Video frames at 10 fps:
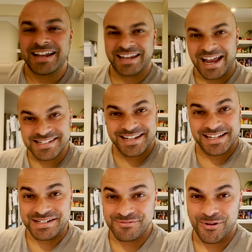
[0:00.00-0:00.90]
Cassie
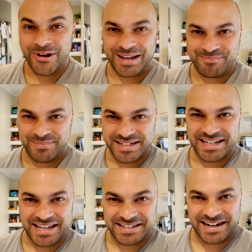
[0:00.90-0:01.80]
has to work at
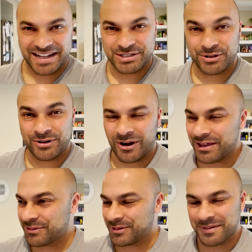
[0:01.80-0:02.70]
midday today, so I
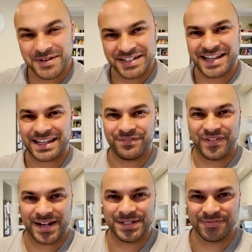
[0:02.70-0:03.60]
thought I'm going to take
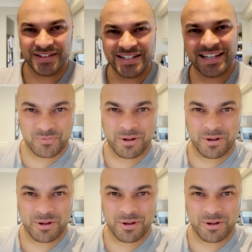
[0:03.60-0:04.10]
advantage of this.